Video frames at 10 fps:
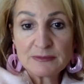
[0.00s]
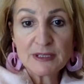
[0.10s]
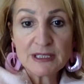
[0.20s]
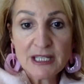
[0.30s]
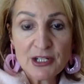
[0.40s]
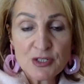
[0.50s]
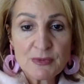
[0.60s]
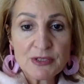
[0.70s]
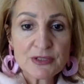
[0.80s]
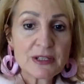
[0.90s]

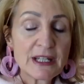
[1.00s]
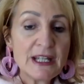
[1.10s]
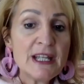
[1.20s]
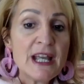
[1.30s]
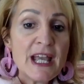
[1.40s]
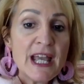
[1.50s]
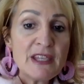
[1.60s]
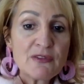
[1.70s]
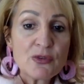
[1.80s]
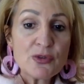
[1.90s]
attachment, okay, and
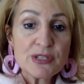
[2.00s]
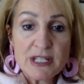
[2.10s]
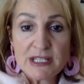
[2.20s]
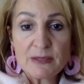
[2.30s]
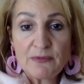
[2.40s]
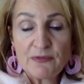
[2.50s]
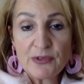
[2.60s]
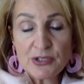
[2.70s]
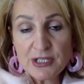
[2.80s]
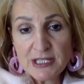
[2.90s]
of course a zip
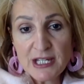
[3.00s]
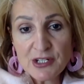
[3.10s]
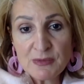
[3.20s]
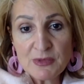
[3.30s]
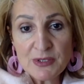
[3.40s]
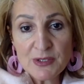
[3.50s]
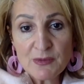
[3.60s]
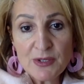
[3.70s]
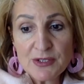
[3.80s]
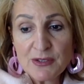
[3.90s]
foot attachment as
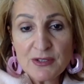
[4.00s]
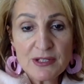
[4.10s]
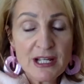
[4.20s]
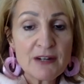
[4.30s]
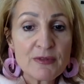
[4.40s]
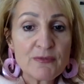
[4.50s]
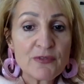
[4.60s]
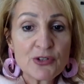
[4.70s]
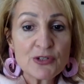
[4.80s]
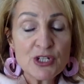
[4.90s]
well. So those are kind of the
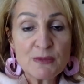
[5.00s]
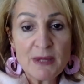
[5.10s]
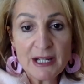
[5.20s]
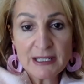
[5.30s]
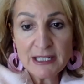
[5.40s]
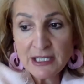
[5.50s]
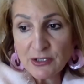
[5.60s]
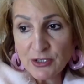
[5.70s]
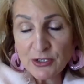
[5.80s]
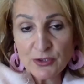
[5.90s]
foots that you might need
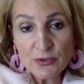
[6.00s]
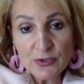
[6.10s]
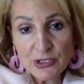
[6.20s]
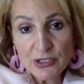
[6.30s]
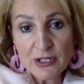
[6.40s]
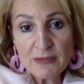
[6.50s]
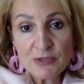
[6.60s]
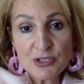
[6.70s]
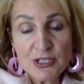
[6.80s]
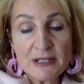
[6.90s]
on your sewing
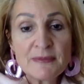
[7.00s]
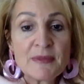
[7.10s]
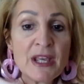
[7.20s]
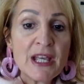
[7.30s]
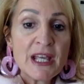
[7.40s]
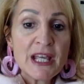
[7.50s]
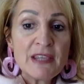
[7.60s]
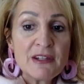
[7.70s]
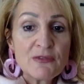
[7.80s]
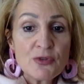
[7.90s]
machine. And
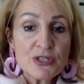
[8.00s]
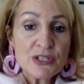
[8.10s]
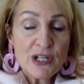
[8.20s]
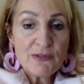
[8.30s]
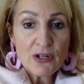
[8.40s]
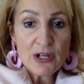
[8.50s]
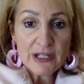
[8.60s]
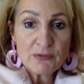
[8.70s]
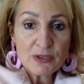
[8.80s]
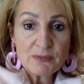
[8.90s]
then of course an
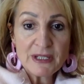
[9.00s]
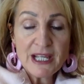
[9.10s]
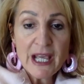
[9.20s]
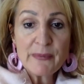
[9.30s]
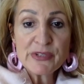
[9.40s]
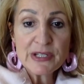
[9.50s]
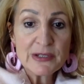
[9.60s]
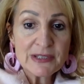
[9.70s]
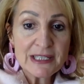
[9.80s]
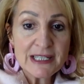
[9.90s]
overlocker would be
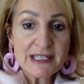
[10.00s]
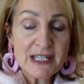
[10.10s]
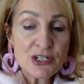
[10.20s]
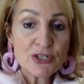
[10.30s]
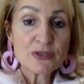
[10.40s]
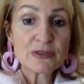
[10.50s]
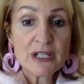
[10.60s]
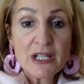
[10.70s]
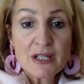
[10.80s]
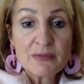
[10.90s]
absolutely essential,
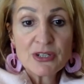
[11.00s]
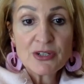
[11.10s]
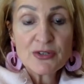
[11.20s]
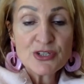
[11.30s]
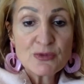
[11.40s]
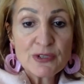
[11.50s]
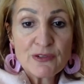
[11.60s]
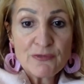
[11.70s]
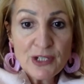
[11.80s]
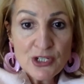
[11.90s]
because you want to
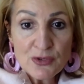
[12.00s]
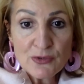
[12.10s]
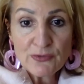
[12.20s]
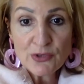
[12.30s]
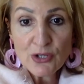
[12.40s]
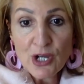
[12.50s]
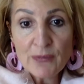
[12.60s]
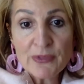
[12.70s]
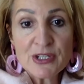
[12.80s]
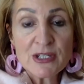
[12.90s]
finish off your
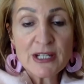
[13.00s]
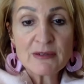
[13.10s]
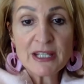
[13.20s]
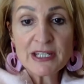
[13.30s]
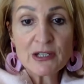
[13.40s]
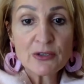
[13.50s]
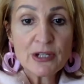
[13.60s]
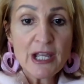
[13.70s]
garments that they look